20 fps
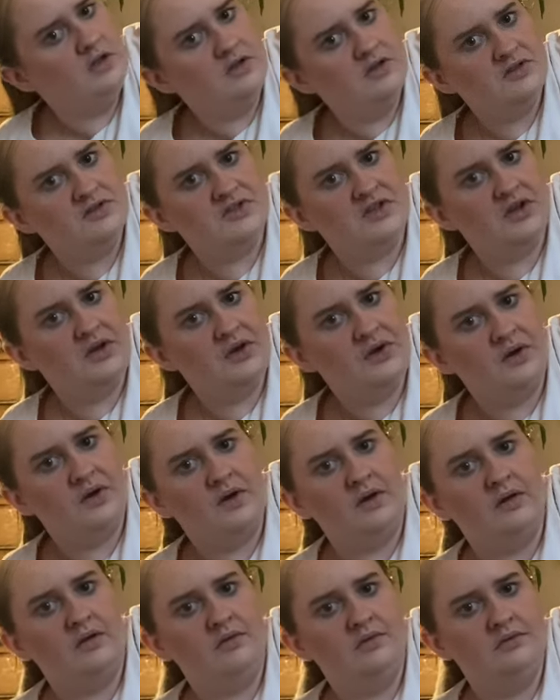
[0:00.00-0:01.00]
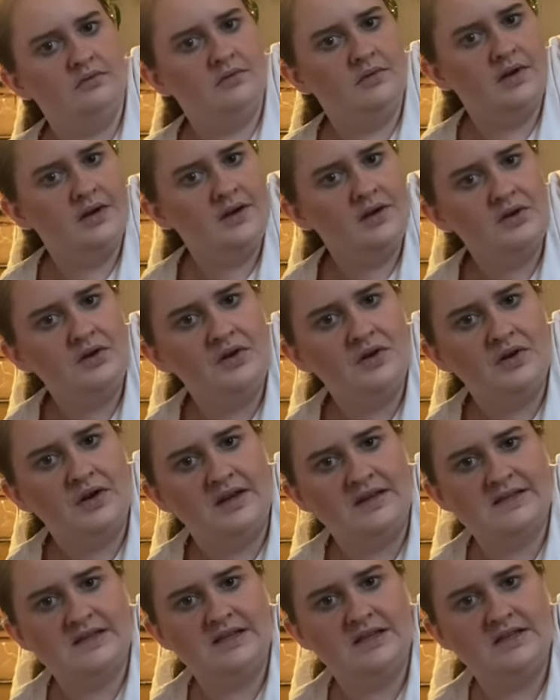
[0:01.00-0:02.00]
So you, I know you
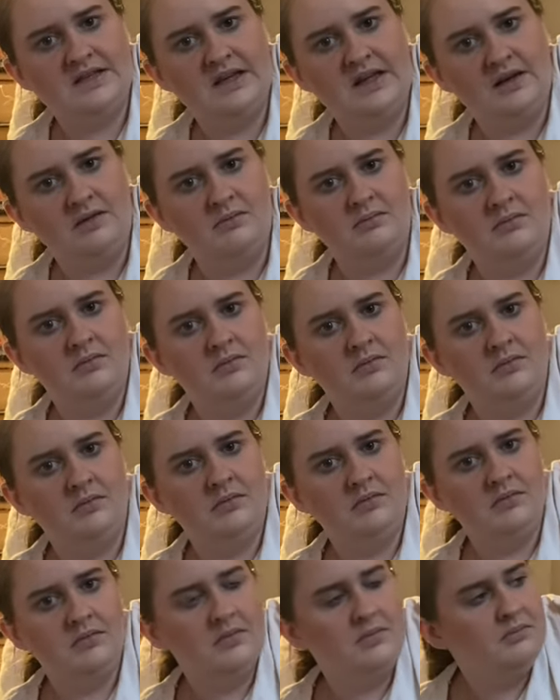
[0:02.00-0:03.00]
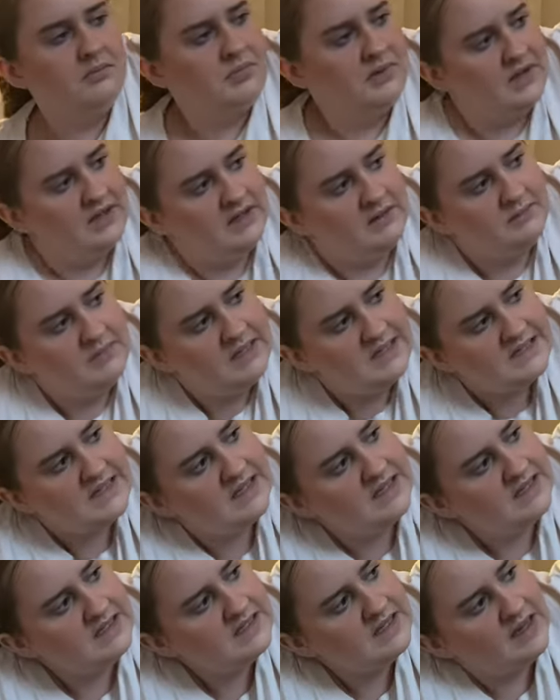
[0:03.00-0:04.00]
guys can see them, but it makes
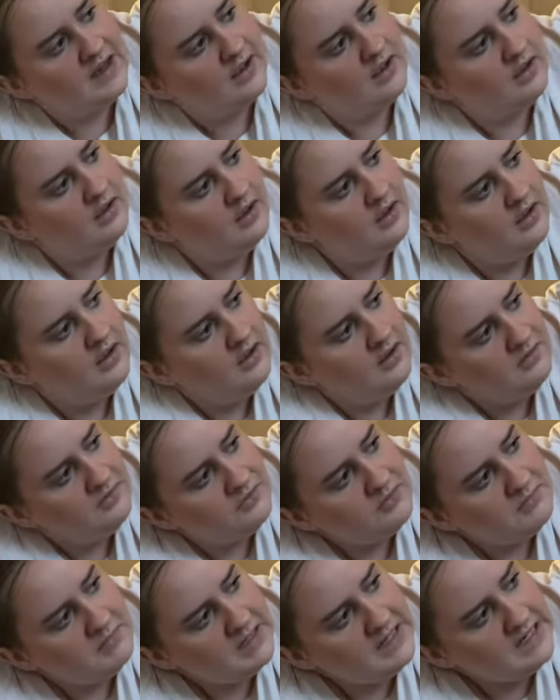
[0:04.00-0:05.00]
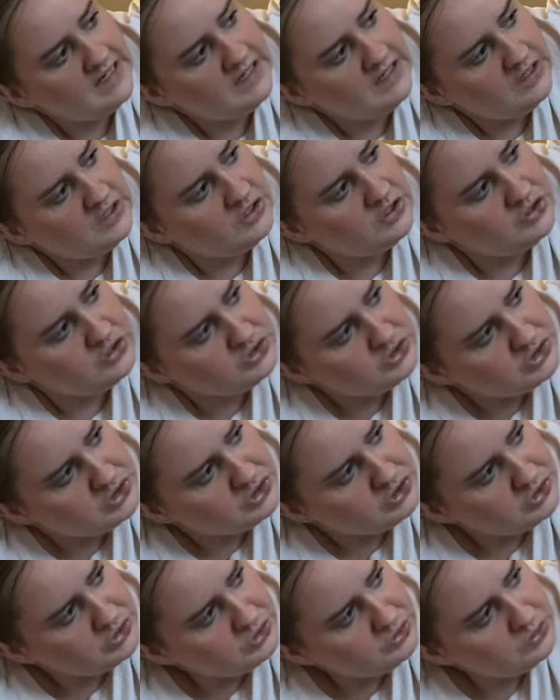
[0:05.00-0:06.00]
it easier for me
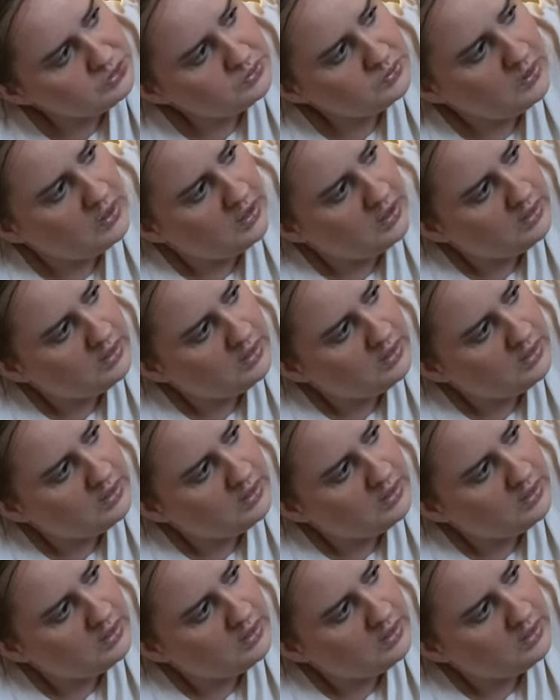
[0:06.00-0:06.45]
to,